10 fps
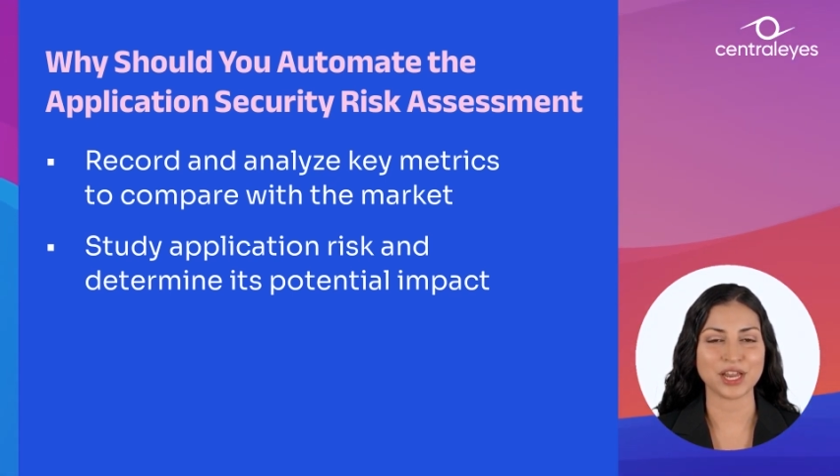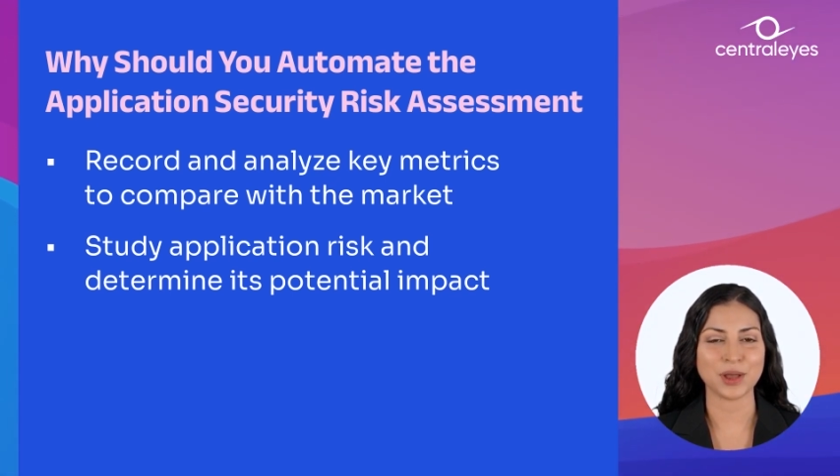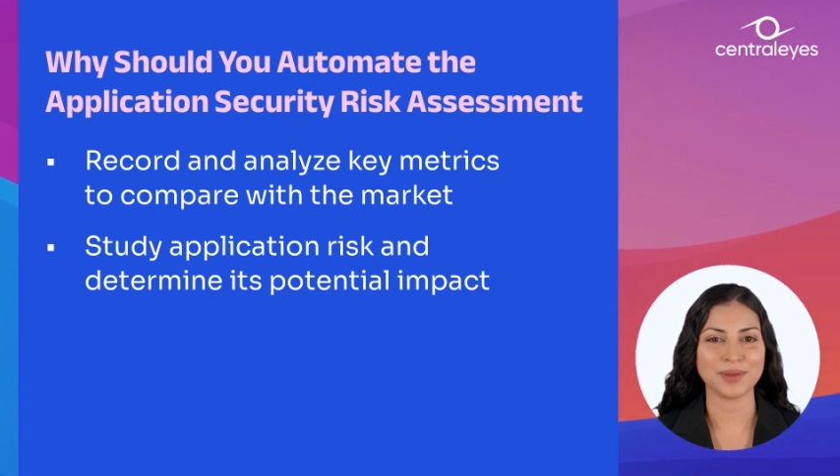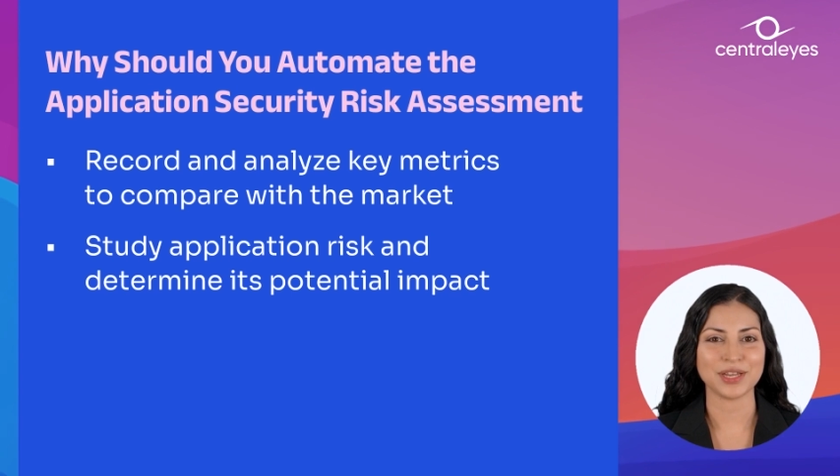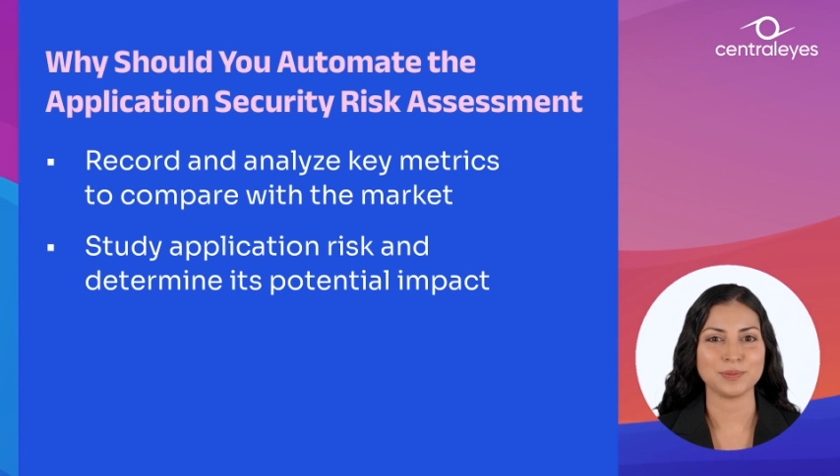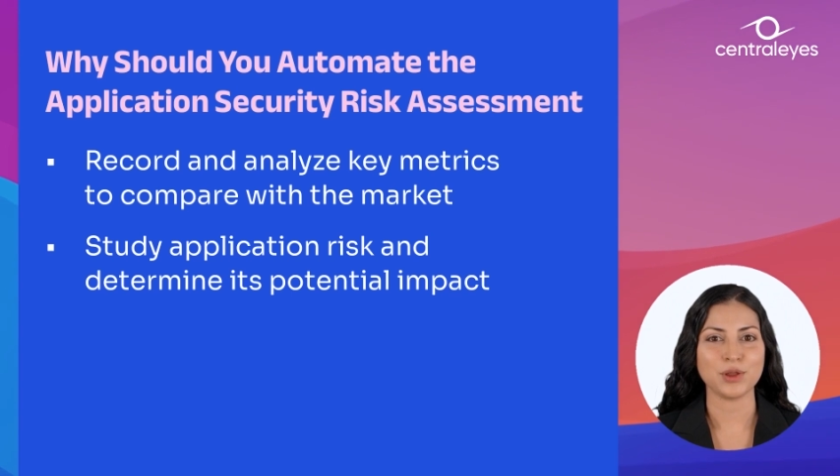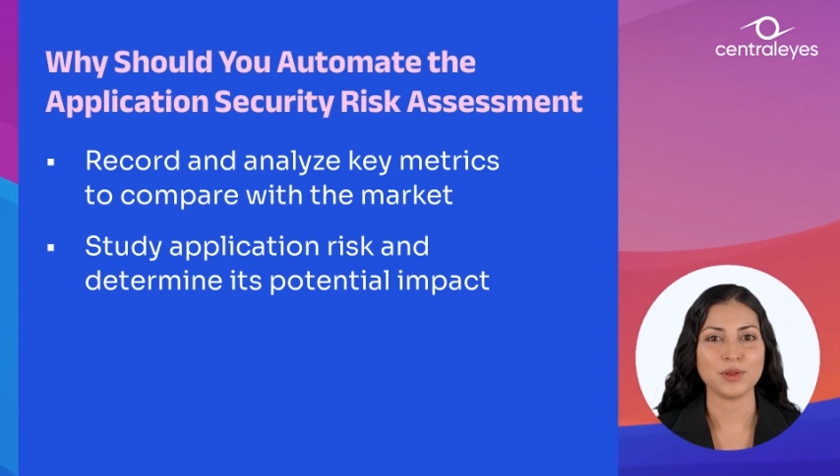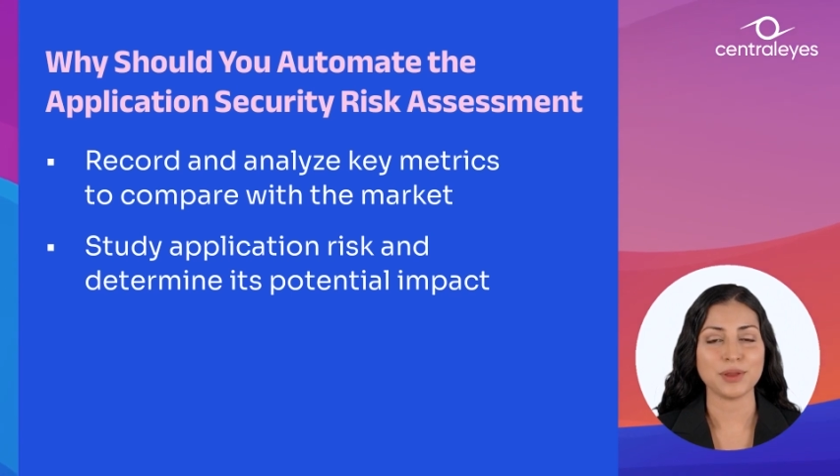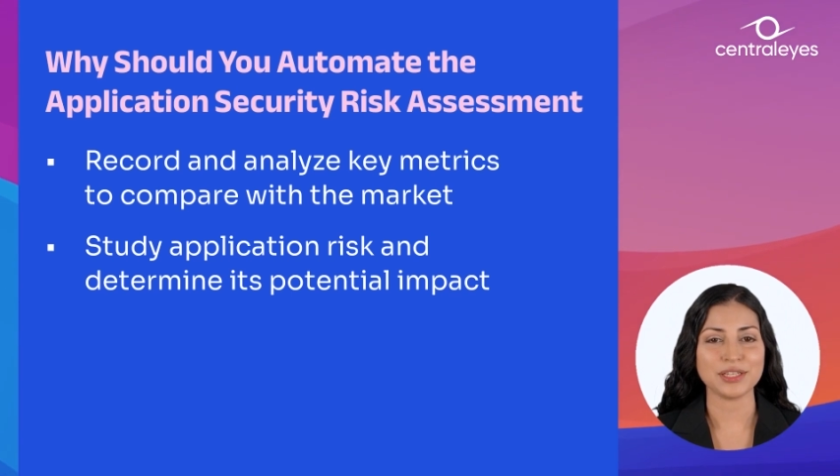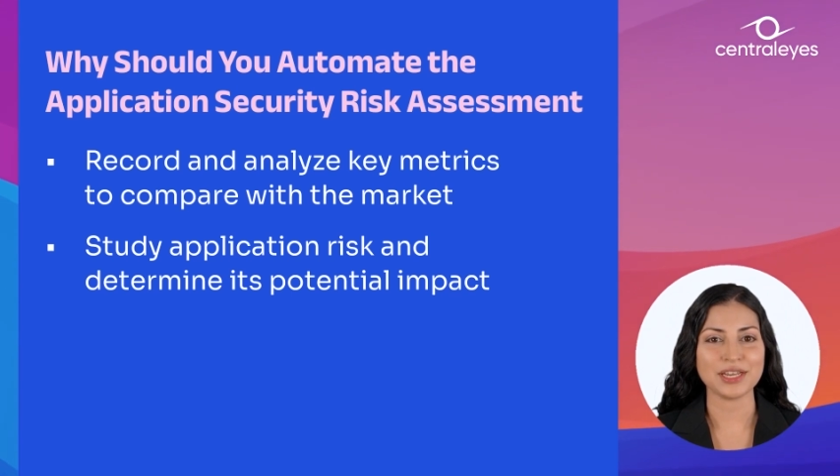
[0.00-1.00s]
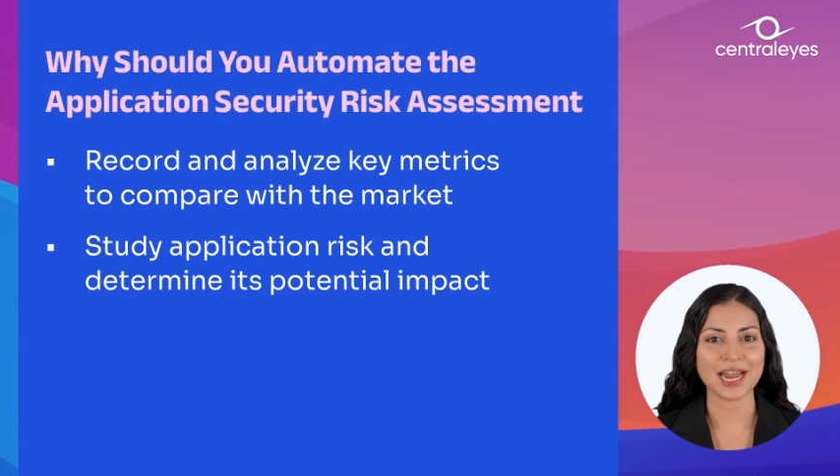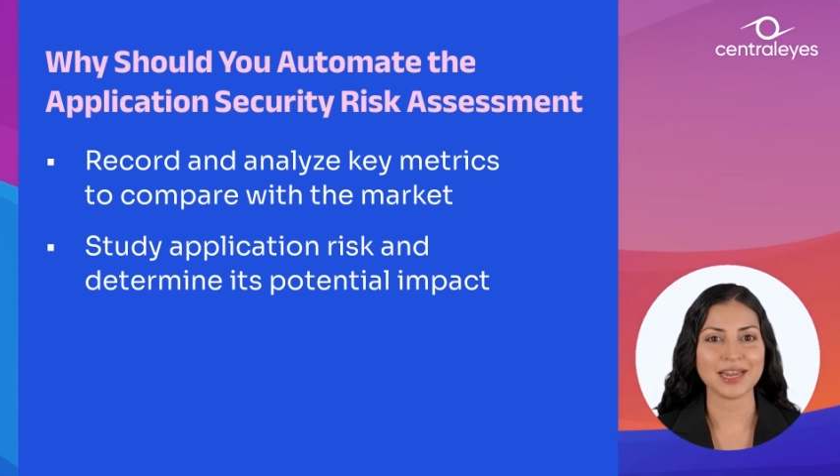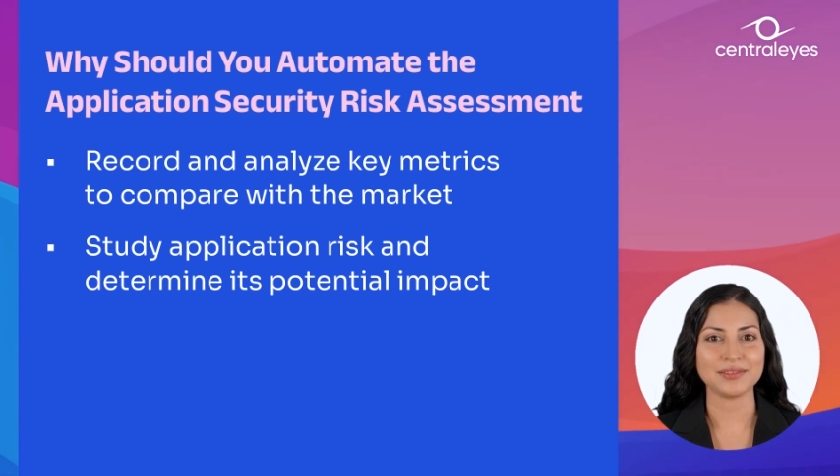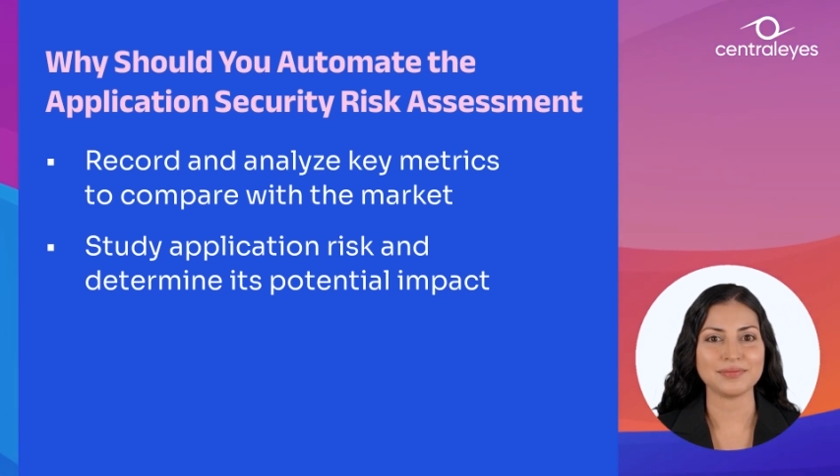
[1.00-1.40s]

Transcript: companies work with today.